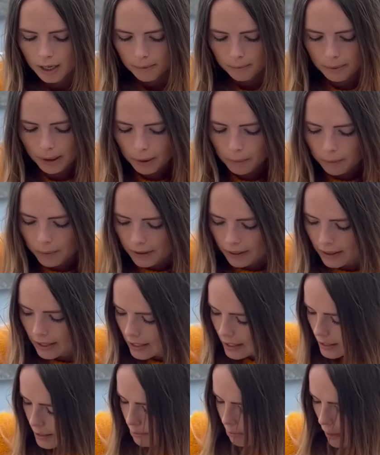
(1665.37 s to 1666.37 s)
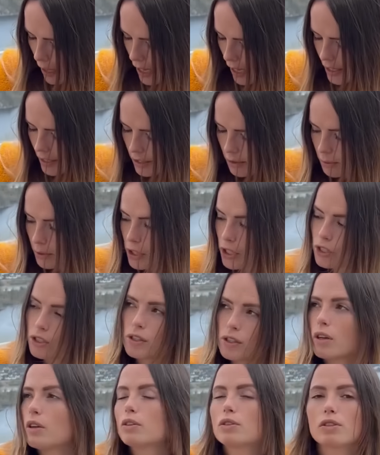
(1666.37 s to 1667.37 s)
But with this base, which is
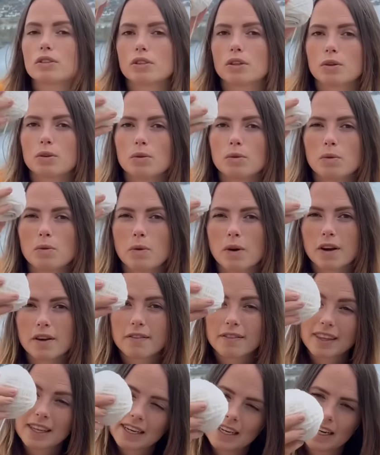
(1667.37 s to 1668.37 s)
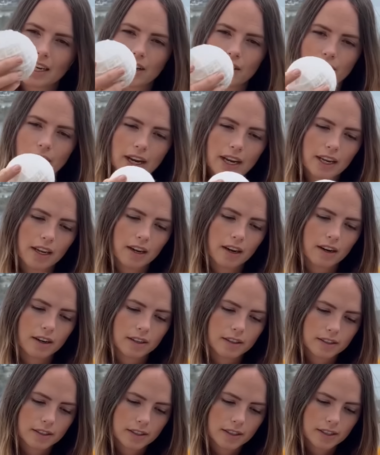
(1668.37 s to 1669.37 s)
also one of the Knitcrate
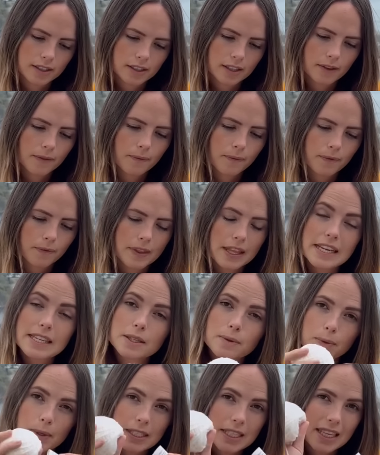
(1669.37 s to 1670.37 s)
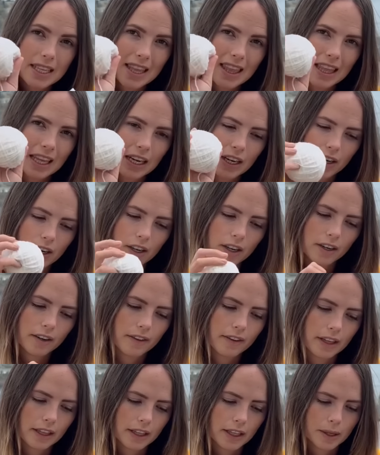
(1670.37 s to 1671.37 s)
yarns, this was thinner
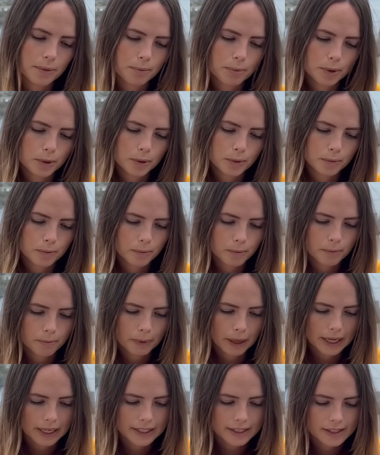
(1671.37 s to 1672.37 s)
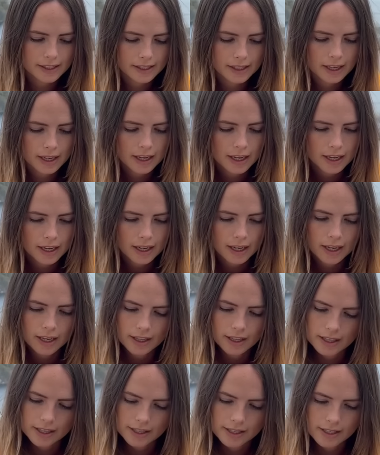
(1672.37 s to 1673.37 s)
than the bloom base.
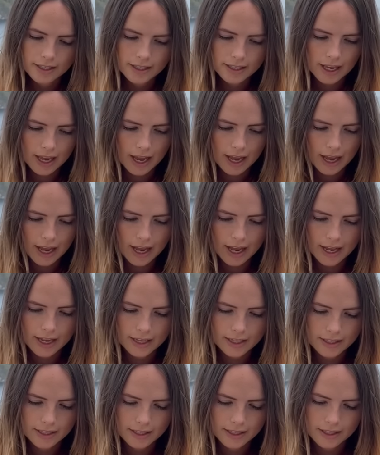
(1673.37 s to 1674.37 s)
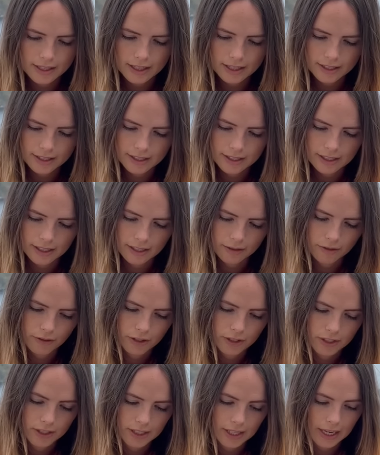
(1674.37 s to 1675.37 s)
This has, let's see,
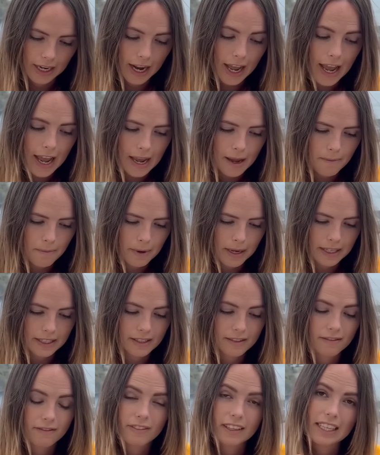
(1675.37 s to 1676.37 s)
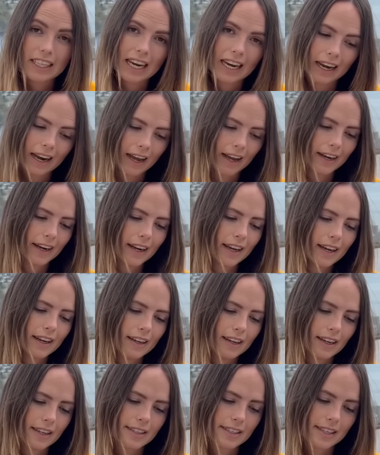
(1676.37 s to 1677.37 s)
first the name, it's Vidalana
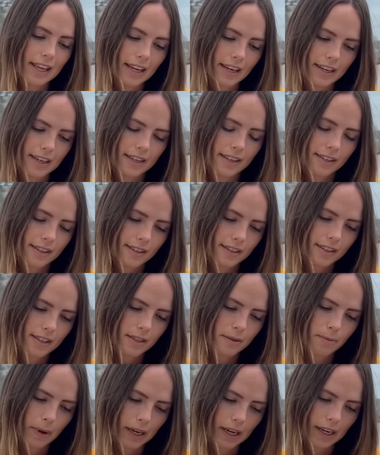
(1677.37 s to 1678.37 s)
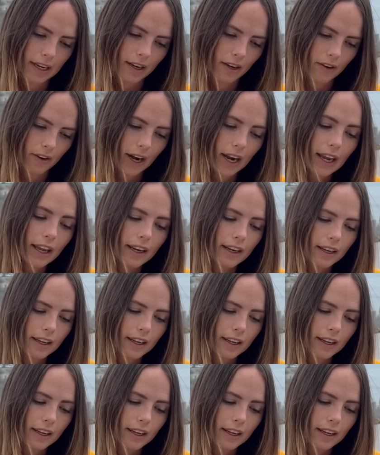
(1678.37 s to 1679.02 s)
Ascendance by Knitcrate,